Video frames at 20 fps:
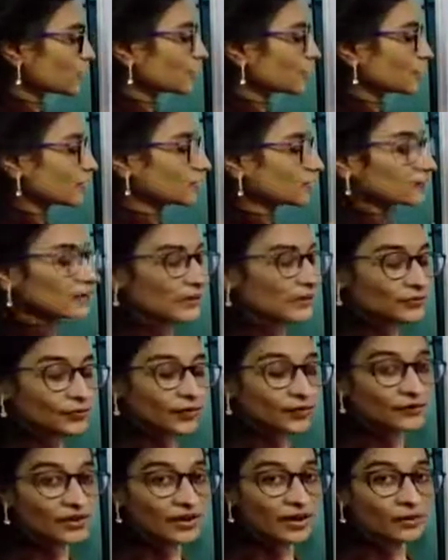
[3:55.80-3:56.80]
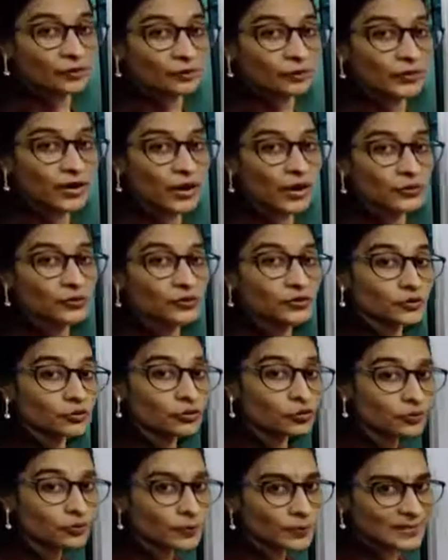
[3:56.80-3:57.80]
are there, that's why we have to count
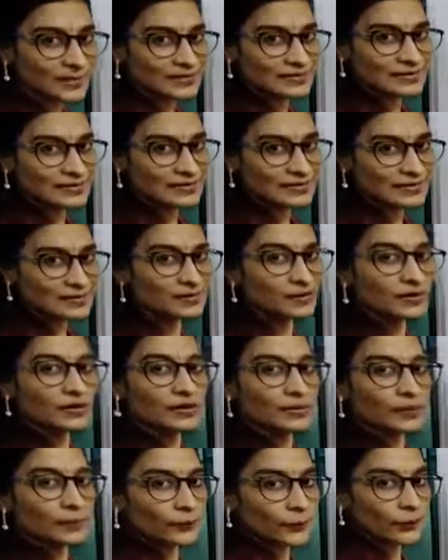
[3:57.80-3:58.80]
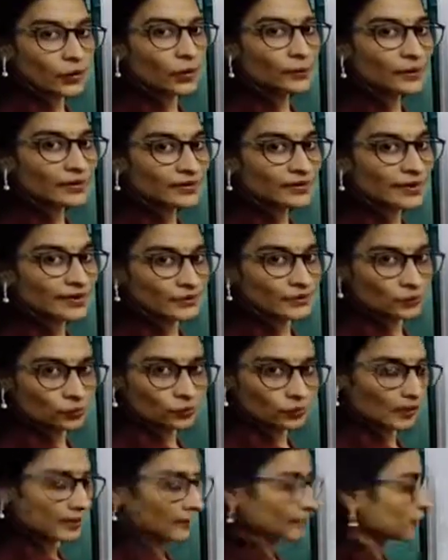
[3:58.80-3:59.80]
2 places from right to
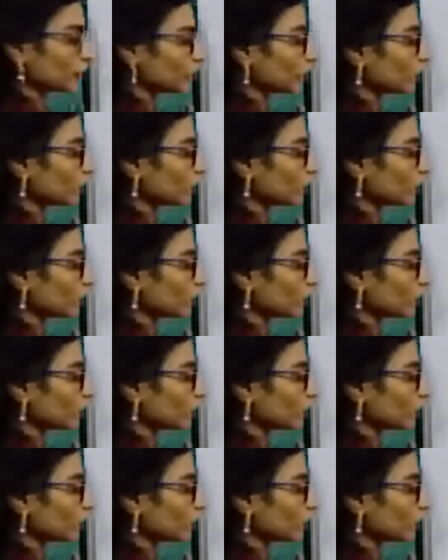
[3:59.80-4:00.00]
left.